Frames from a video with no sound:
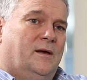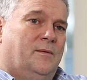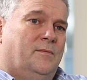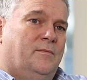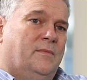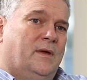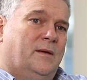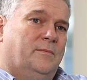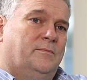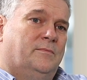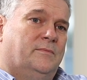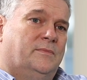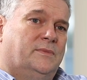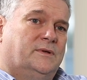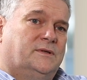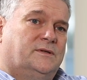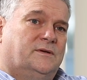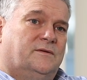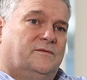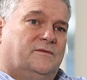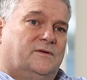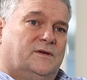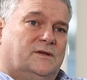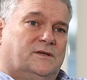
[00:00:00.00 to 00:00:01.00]
members
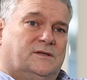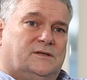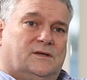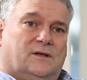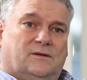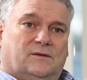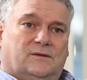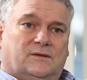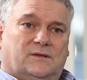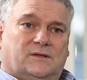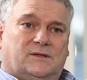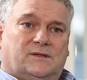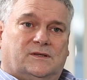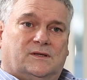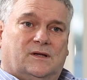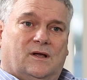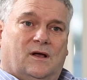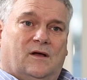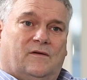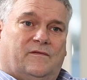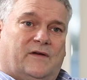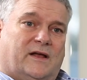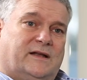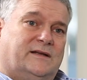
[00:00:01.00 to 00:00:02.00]
of consultant
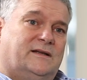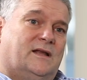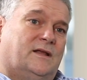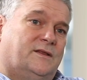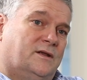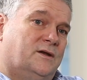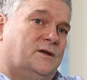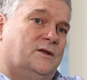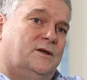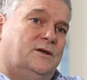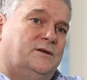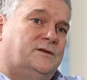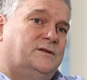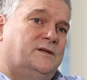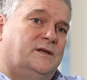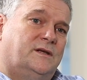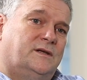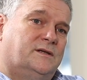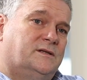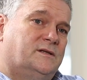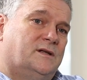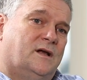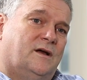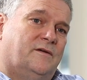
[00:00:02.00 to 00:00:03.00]
staff and other
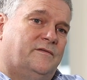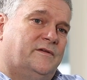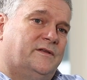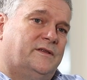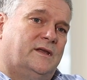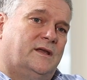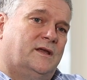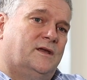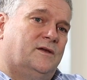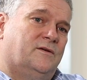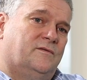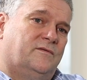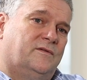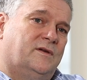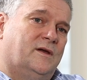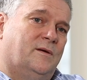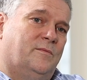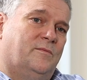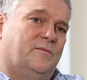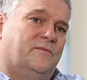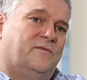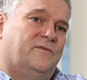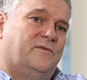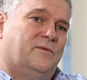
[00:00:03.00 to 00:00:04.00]
nursing staff, I think, who've
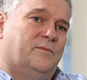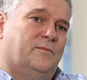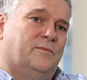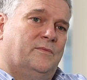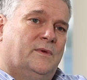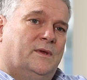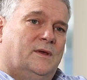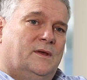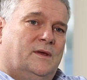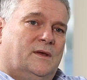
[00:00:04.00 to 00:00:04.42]
come from